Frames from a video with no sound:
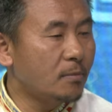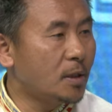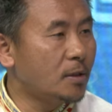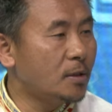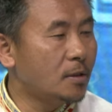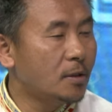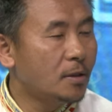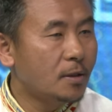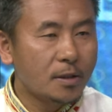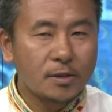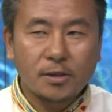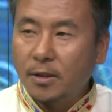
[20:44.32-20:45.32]
month,
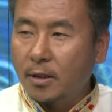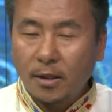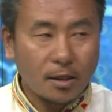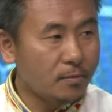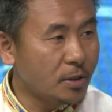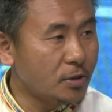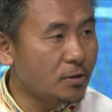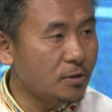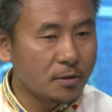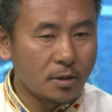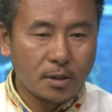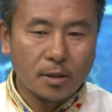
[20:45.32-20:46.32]
as Tirela
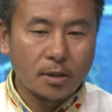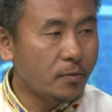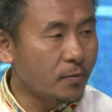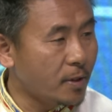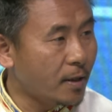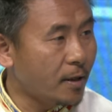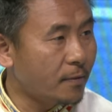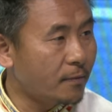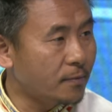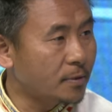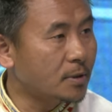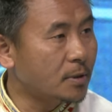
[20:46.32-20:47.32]
mentioned, we have
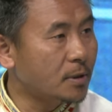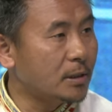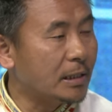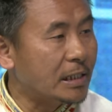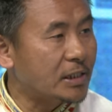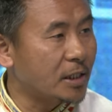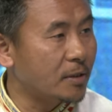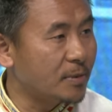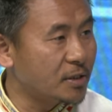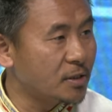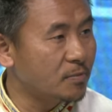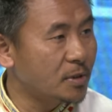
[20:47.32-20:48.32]
landscape
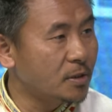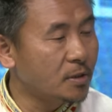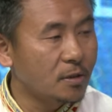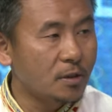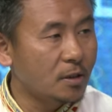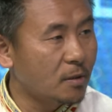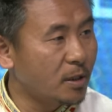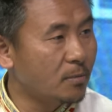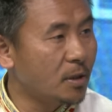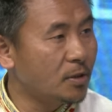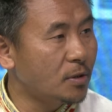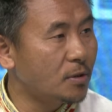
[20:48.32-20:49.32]
assessment in the coming
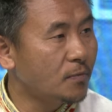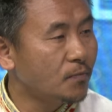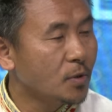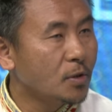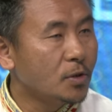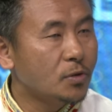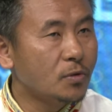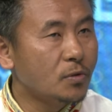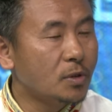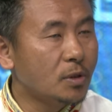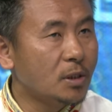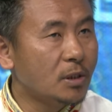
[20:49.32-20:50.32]
month. So
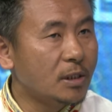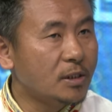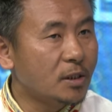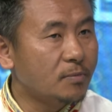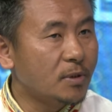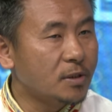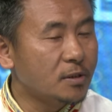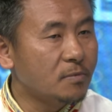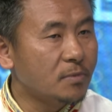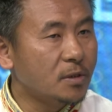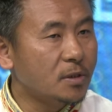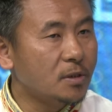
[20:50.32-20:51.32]
during the landscape
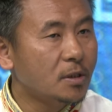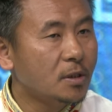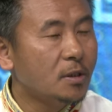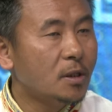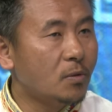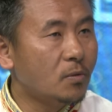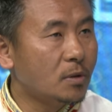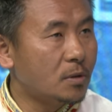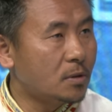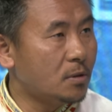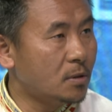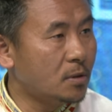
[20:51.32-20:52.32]
assessment, our
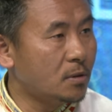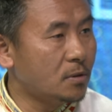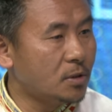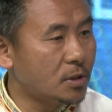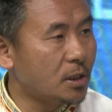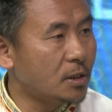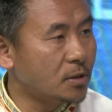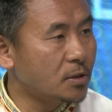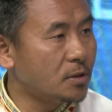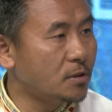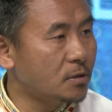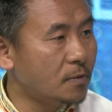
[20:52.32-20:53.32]

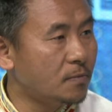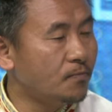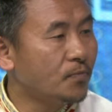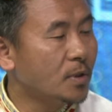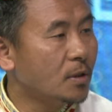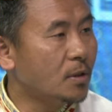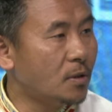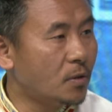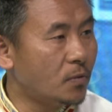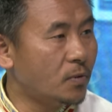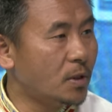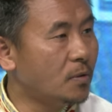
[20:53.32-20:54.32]
digitization team
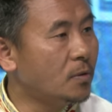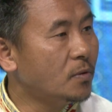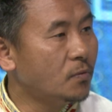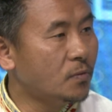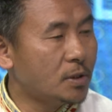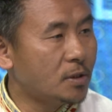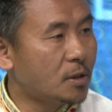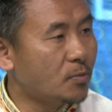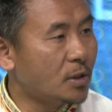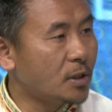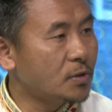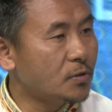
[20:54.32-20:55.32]
will visit the
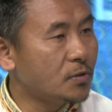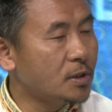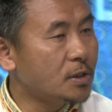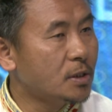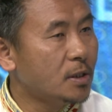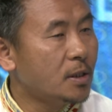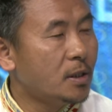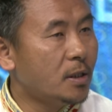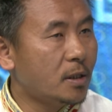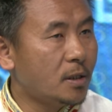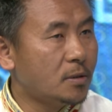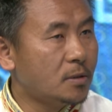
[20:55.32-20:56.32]
monasteries
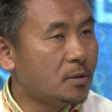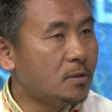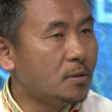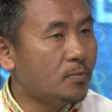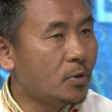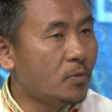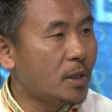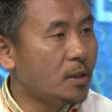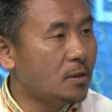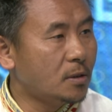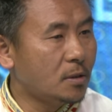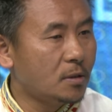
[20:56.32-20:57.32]
and
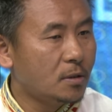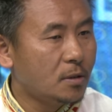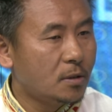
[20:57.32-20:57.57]
provide the